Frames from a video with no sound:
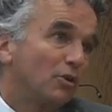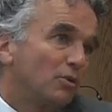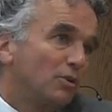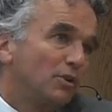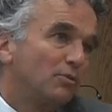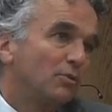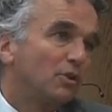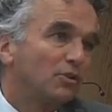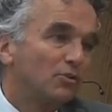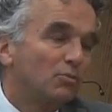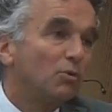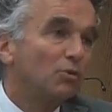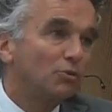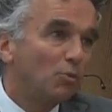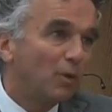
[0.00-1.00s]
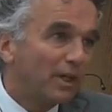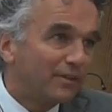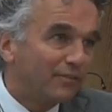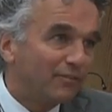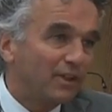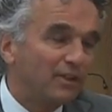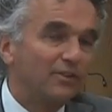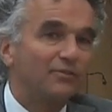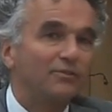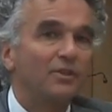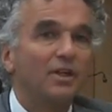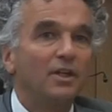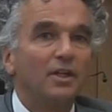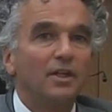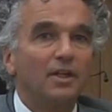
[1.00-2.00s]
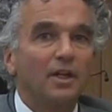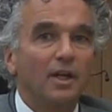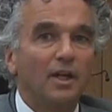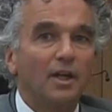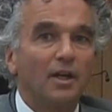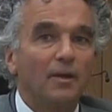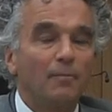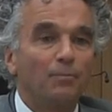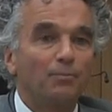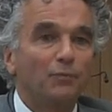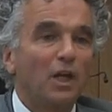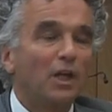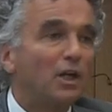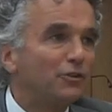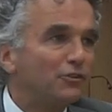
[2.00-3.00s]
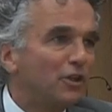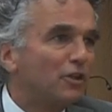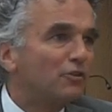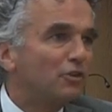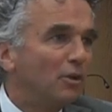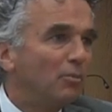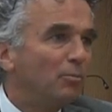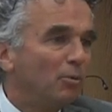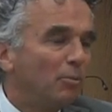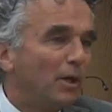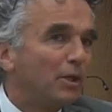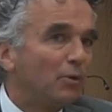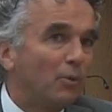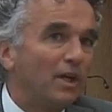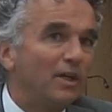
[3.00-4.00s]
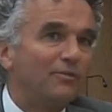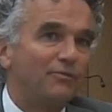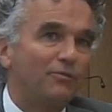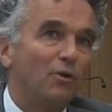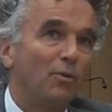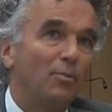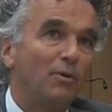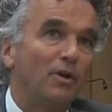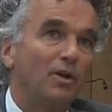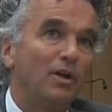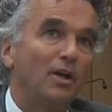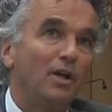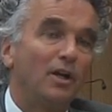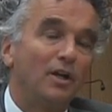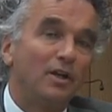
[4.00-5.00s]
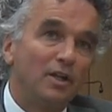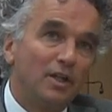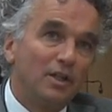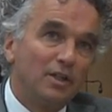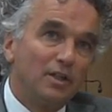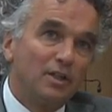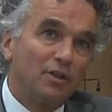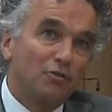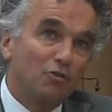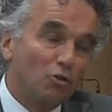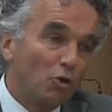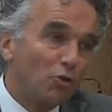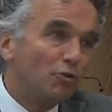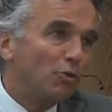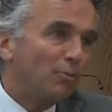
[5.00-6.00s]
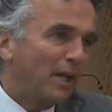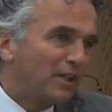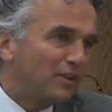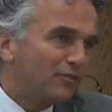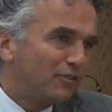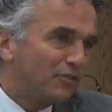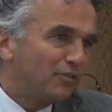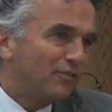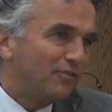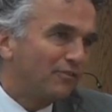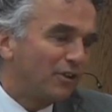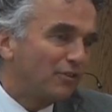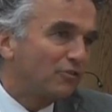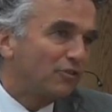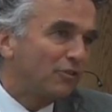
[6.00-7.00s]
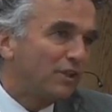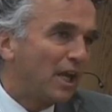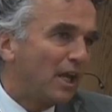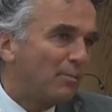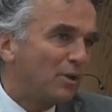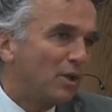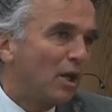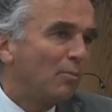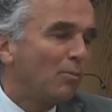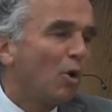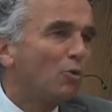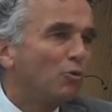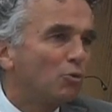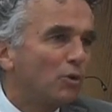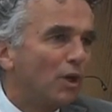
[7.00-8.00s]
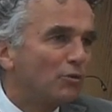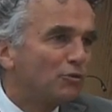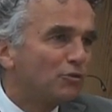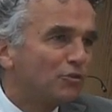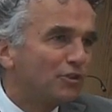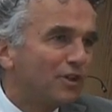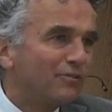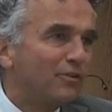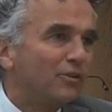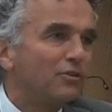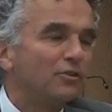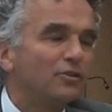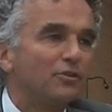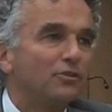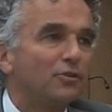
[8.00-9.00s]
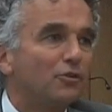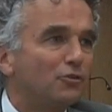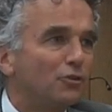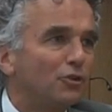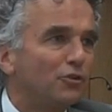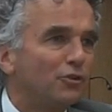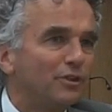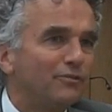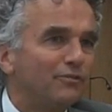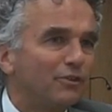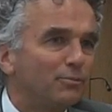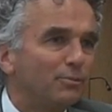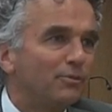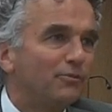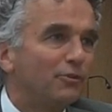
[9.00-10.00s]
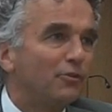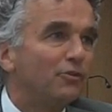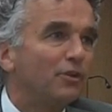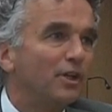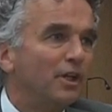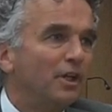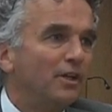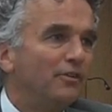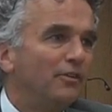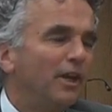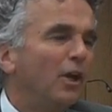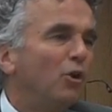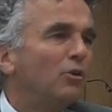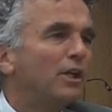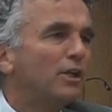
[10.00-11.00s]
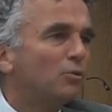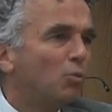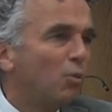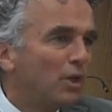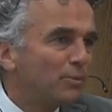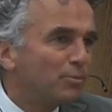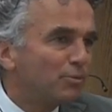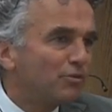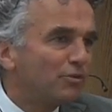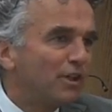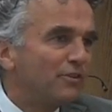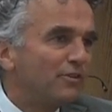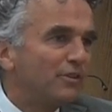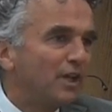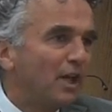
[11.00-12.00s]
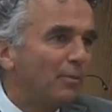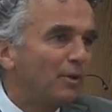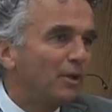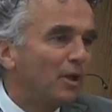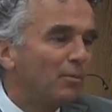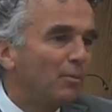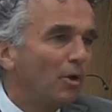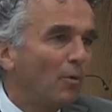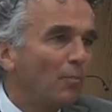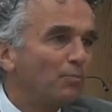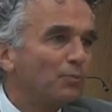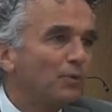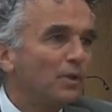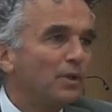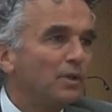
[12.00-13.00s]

Yeah. So it, it was quite effective. Yeah. Um, I got the example, by the way, from uh, a short-term activist investor in A B N AMRO in two thousand seven, the Children Investment Fund. They only had one percent in A B N AMRO.